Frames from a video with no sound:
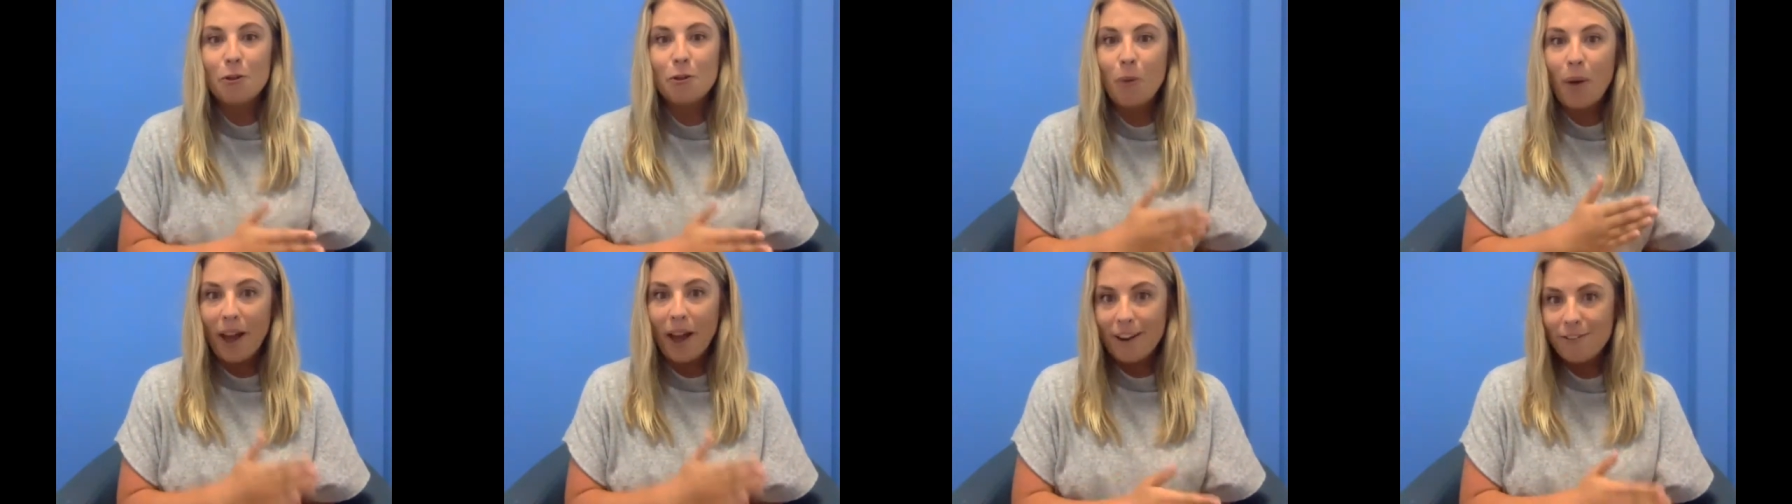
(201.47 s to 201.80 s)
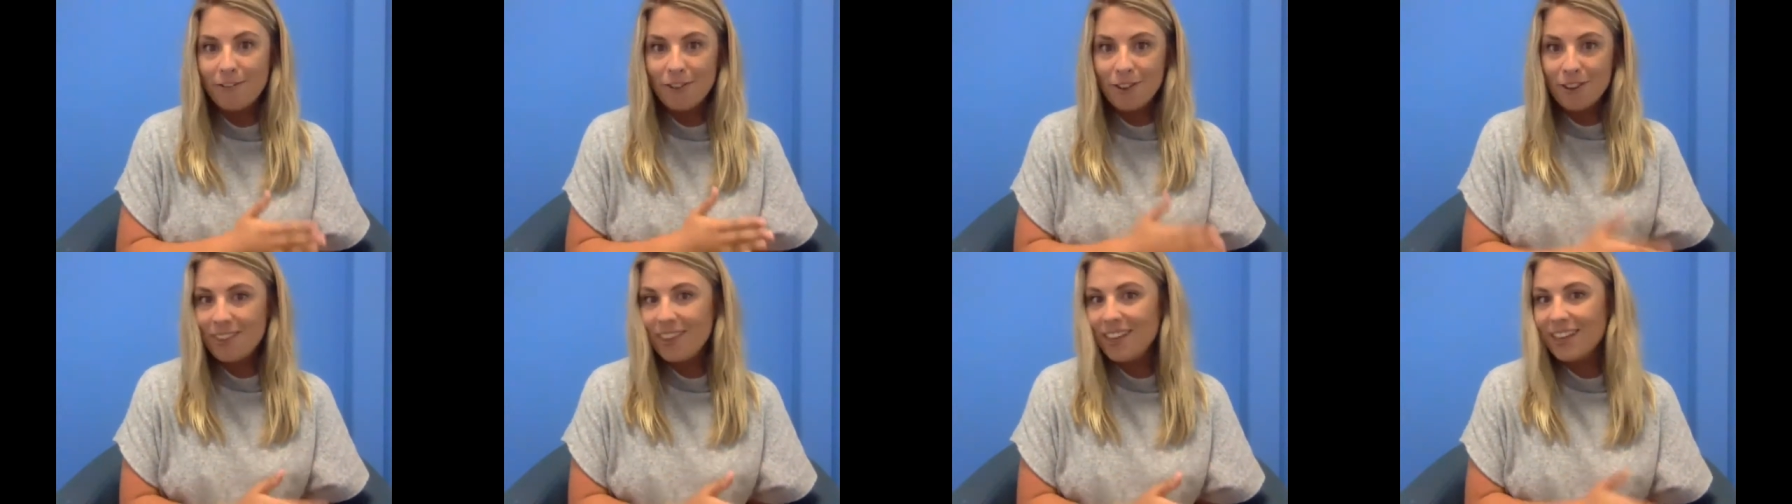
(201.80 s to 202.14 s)
quite a
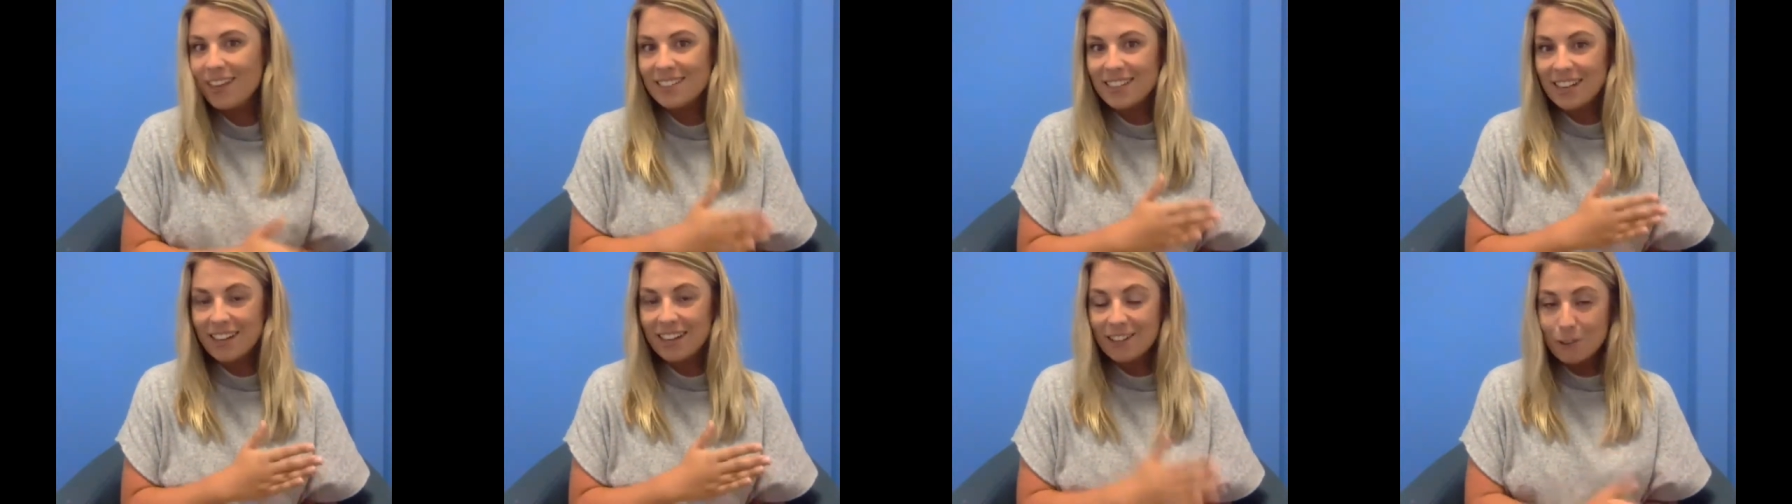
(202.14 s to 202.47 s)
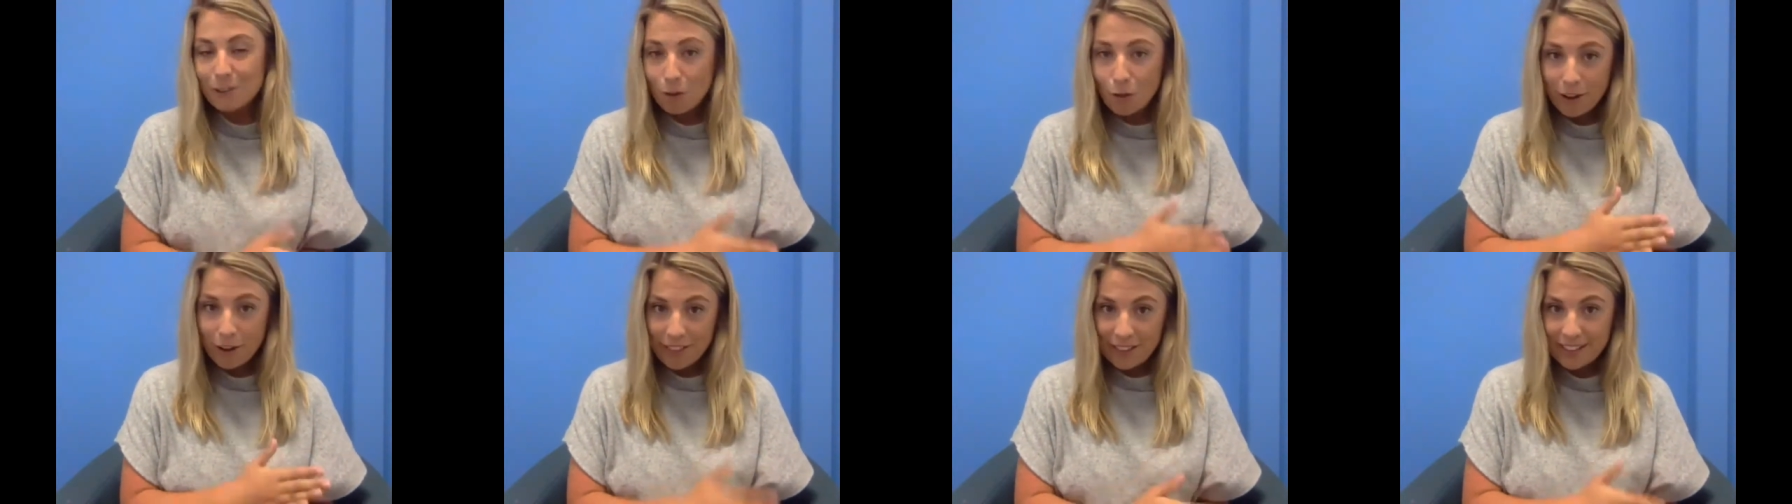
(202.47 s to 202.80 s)
few things, like a
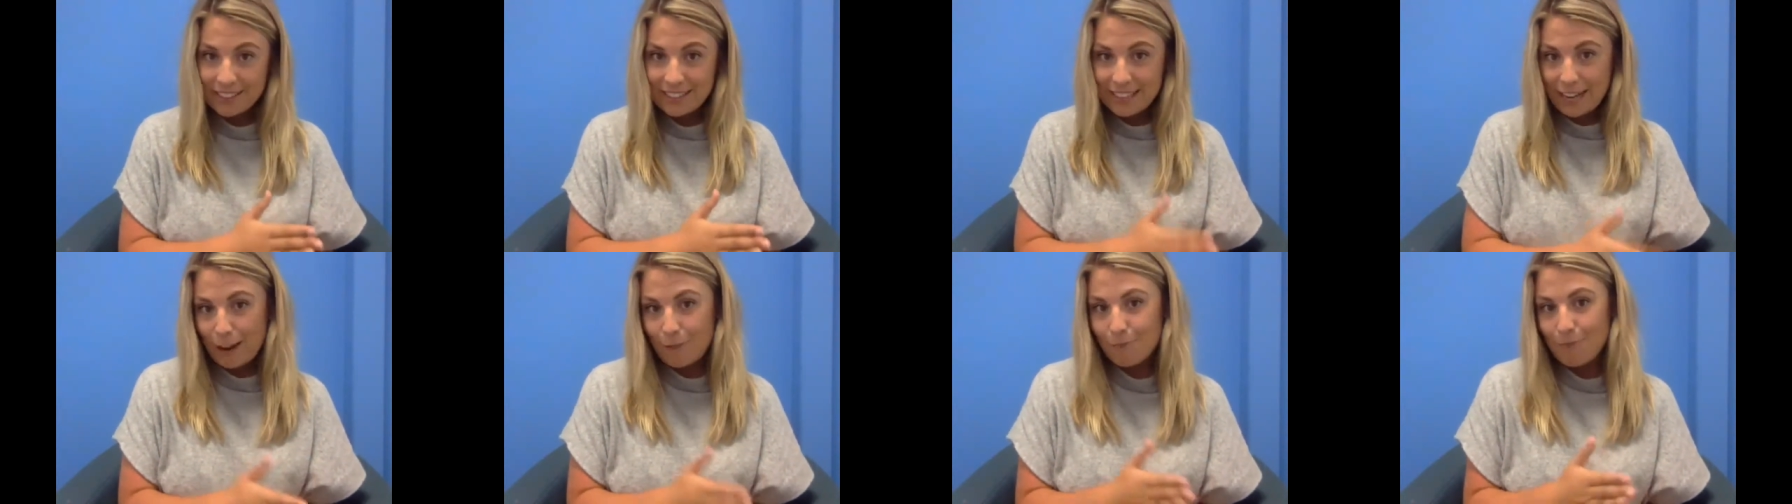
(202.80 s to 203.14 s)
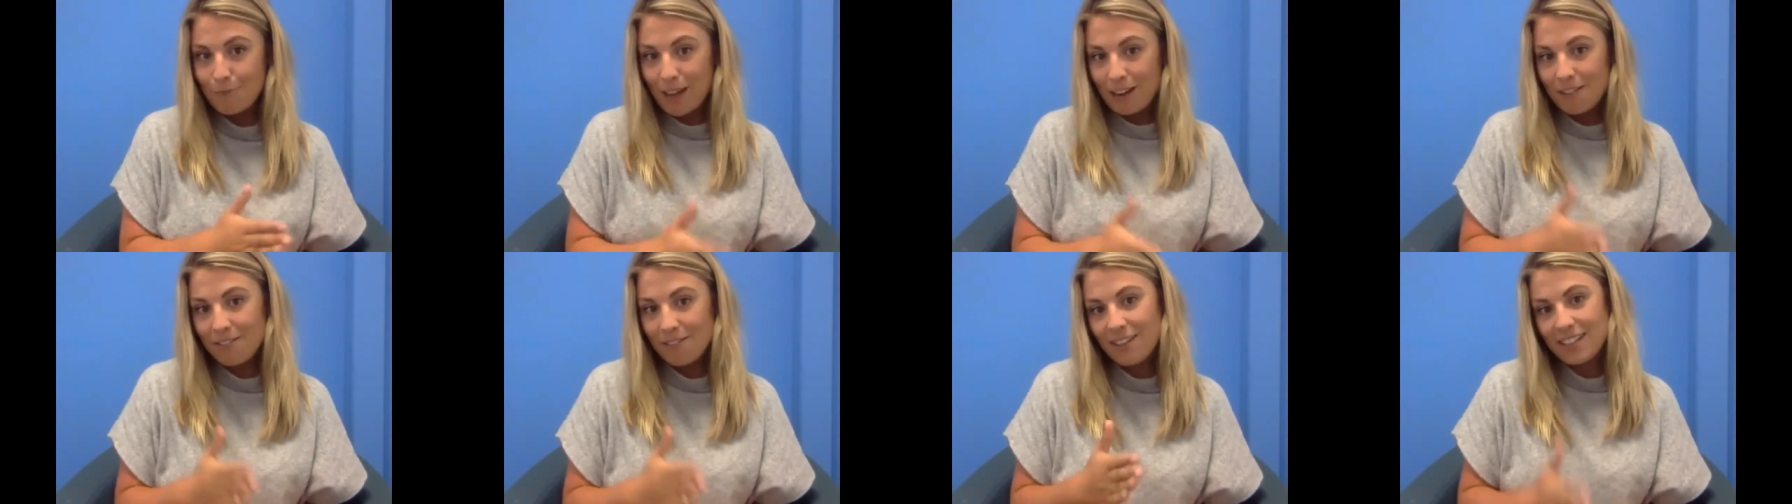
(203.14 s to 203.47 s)
lot of things that I've
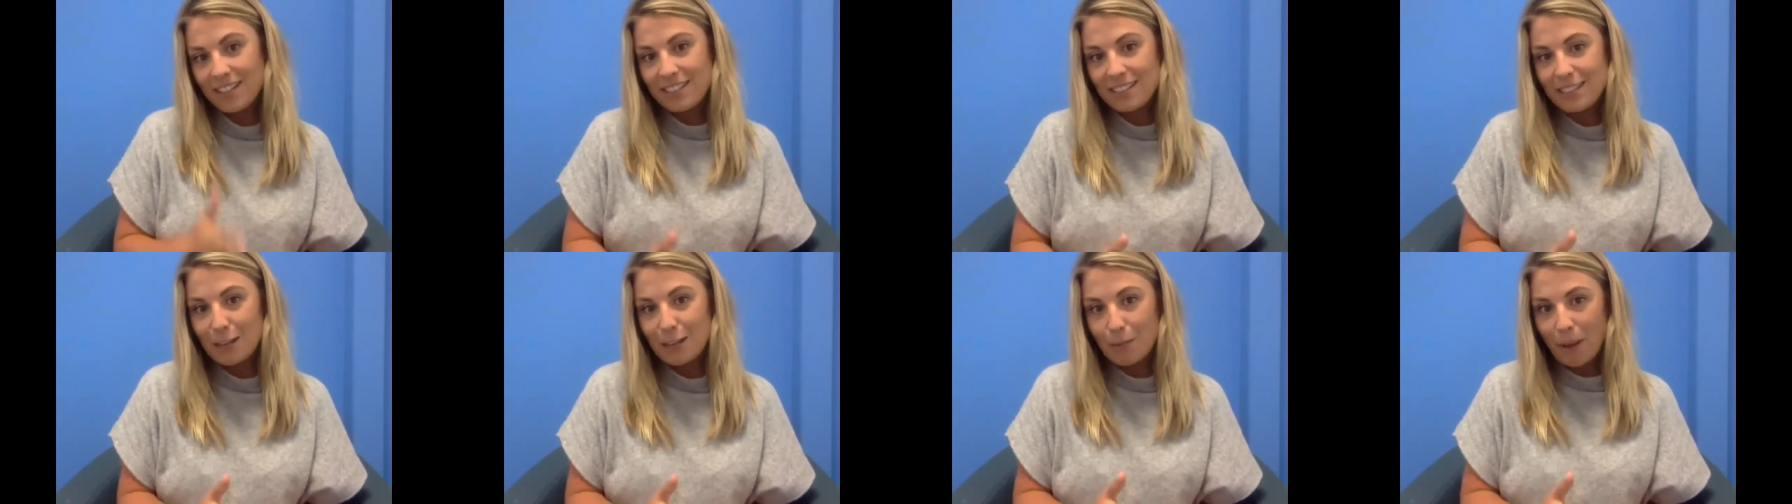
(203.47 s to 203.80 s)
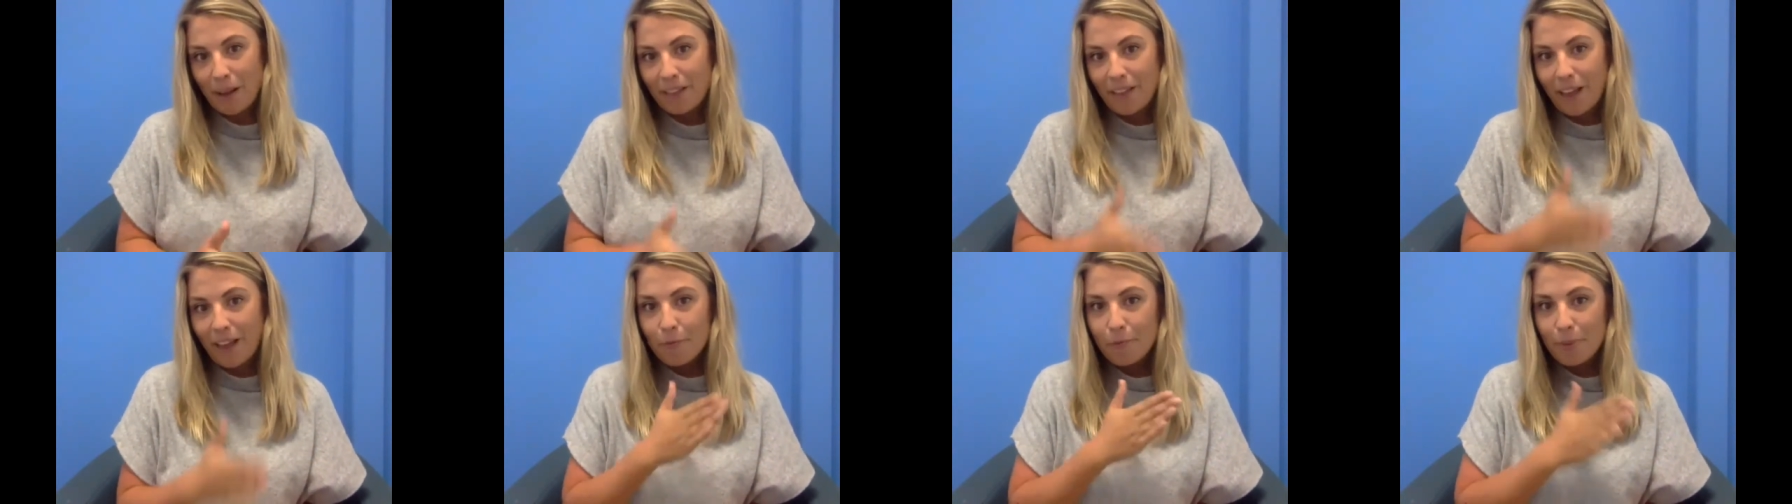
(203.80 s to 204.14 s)
manifested in my life,